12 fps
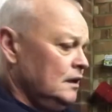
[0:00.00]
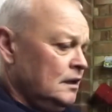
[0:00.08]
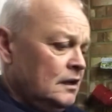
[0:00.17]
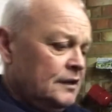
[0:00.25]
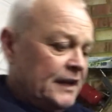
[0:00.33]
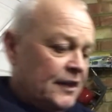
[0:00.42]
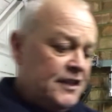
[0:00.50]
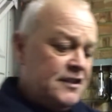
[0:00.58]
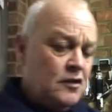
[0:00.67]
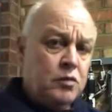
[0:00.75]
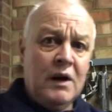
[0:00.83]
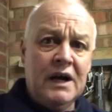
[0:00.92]
Now this
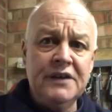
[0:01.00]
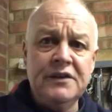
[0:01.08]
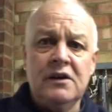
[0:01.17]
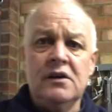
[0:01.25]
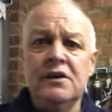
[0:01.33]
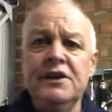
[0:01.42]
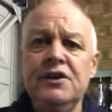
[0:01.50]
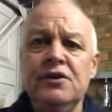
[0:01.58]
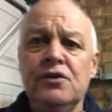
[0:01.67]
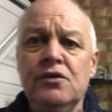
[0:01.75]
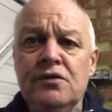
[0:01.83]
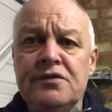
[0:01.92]
is one I
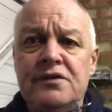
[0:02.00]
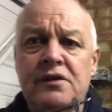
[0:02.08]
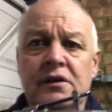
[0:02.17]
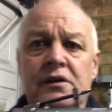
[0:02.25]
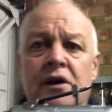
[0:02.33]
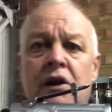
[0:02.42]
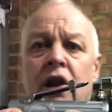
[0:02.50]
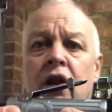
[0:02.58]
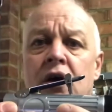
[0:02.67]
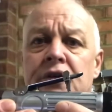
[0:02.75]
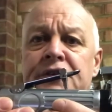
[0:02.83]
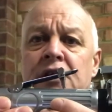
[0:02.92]
use a
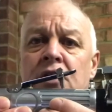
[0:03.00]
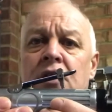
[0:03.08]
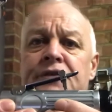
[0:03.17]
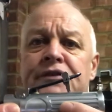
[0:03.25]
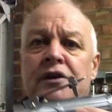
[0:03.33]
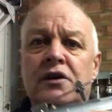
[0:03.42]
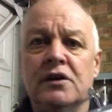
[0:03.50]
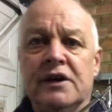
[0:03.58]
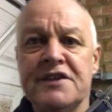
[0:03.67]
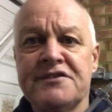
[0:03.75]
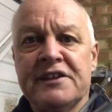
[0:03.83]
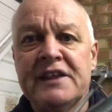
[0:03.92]
lot.
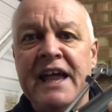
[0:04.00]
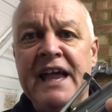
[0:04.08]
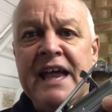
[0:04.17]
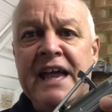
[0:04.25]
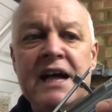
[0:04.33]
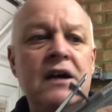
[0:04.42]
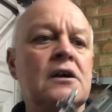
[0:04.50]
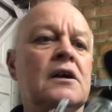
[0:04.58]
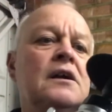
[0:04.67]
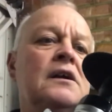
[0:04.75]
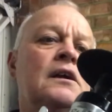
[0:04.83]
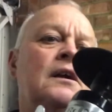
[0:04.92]
It's an air
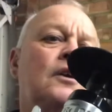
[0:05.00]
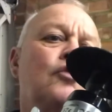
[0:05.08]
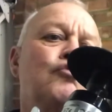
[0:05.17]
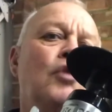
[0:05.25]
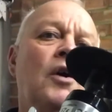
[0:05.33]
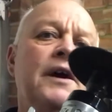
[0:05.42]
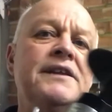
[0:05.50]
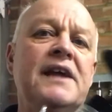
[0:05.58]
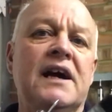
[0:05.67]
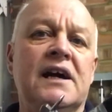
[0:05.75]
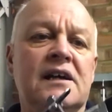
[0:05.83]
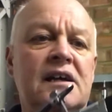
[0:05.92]

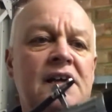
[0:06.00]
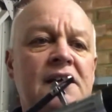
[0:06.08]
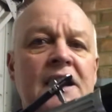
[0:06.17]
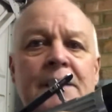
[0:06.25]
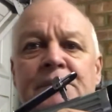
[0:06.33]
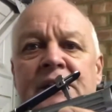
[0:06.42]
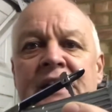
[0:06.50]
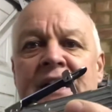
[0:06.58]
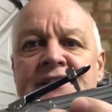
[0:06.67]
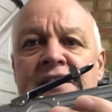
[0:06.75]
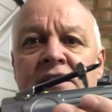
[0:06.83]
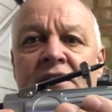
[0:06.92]
grinder come
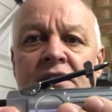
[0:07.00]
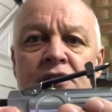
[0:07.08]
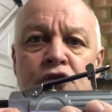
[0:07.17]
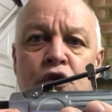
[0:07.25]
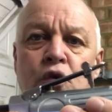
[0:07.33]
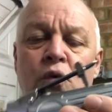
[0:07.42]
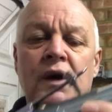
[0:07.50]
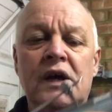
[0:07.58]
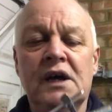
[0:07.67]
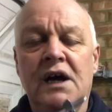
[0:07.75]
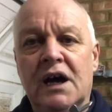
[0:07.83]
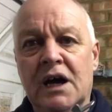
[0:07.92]
cutting tool.
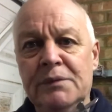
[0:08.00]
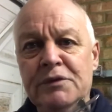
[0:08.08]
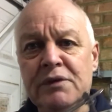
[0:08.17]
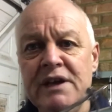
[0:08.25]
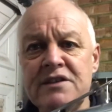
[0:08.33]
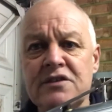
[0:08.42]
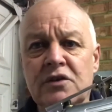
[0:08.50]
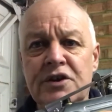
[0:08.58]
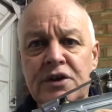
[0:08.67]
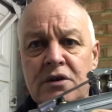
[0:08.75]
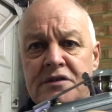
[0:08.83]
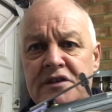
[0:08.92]
The reason I
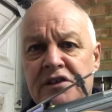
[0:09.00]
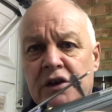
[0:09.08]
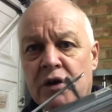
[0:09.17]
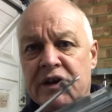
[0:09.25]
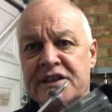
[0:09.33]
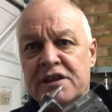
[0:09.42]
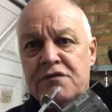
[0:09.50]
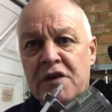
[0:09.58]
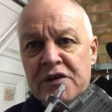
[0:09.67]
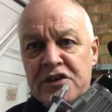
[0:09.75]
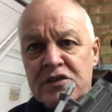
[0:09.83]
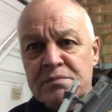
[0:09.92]
use this a lot is it's
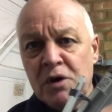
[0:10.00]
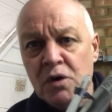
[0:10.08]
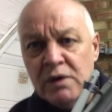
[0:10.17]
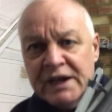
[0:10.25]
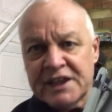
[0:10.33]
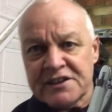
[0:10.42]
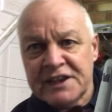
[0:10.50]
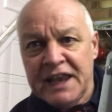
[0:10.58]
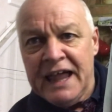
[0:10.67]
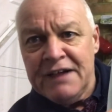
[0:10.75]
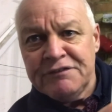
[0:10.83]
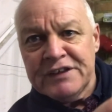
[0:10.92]
very small and it's
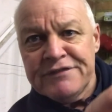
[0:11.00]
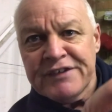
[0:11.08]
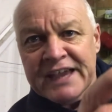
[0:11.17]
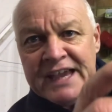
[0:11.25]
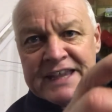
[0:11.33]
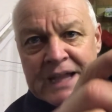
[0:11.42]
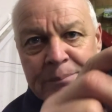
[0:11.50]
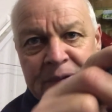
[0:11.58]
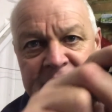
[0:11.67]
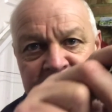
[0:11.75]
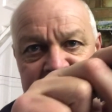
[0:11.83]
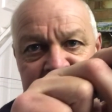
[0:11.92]
lovely for getting up
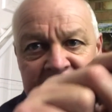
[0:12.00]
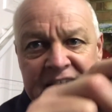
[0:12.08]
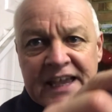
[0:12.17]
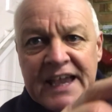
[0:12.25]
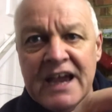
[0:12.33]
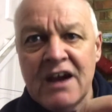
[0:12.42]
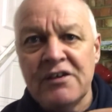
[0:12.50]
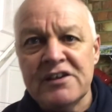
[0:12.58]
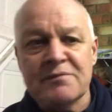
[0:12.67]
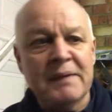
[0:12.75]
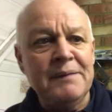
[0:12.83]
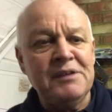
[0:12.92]
into delicate areas,
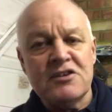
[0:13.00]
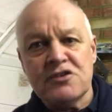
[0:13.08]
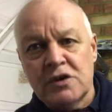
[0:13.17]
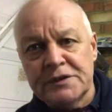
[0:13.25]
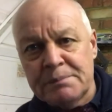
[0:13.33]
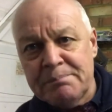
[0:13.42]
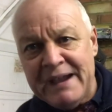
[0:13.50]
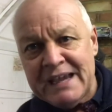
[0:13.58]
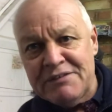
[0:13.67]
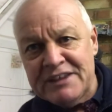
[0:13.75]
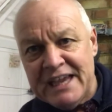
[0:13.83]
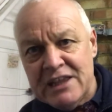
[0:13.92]
maybe inside the back of
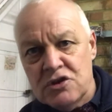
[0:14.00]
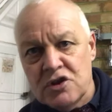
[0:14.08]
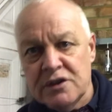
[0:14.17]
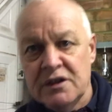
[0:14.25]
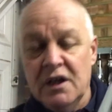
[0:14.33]
an engine.